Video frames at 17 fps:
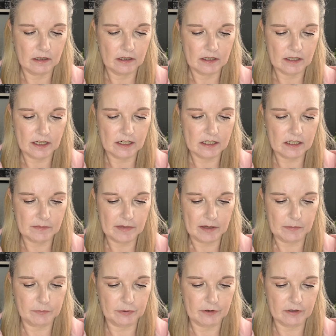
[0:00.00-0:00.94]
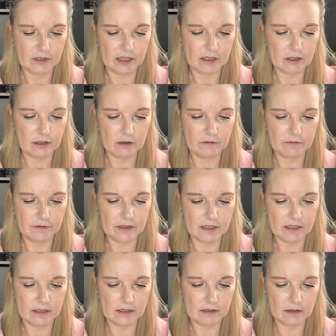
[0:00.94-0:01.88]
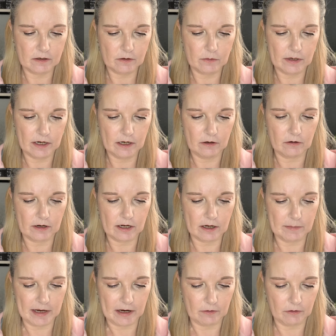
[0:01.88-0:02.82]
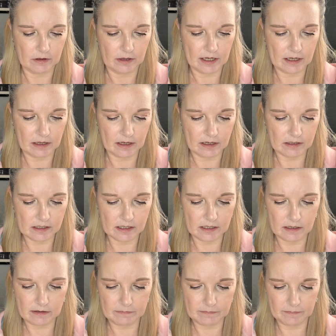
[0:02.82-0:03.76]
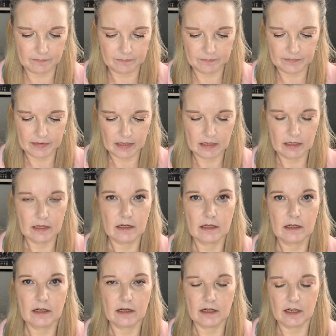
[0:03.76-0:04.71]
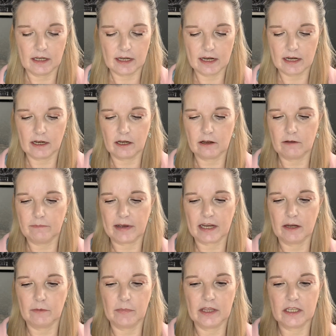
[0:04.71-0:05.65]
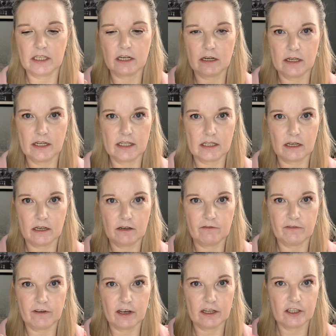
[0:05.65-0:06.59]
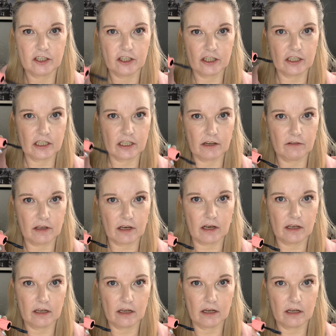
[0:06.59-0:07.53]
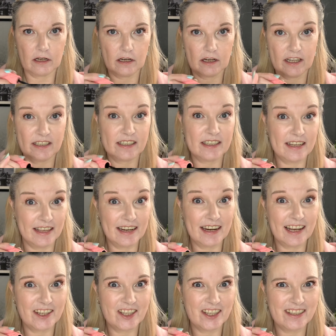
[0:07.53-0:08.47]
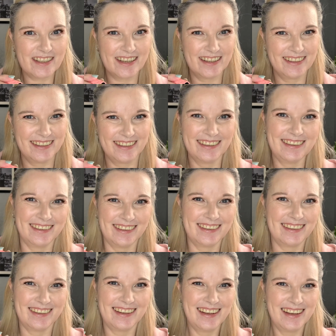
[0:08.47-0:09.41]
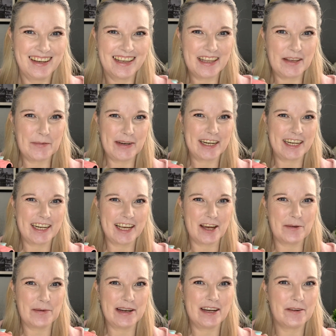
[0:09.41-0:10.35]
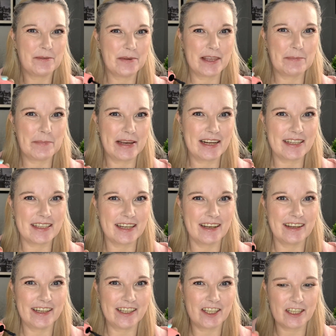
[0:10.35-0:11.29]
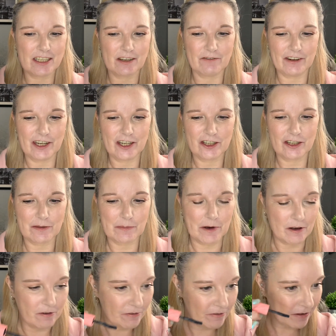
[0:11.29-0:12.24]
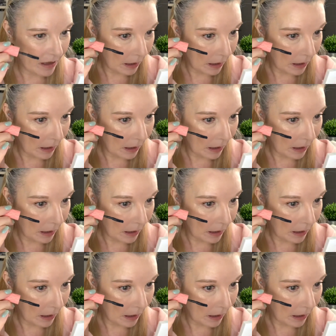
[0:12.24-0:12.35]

Take some of that product off because there's quite a lot come out on that time. And again, going back in with the tiny side first, just so that I can see the lashes. And then we're going to go in with the bigger side just to finish them off.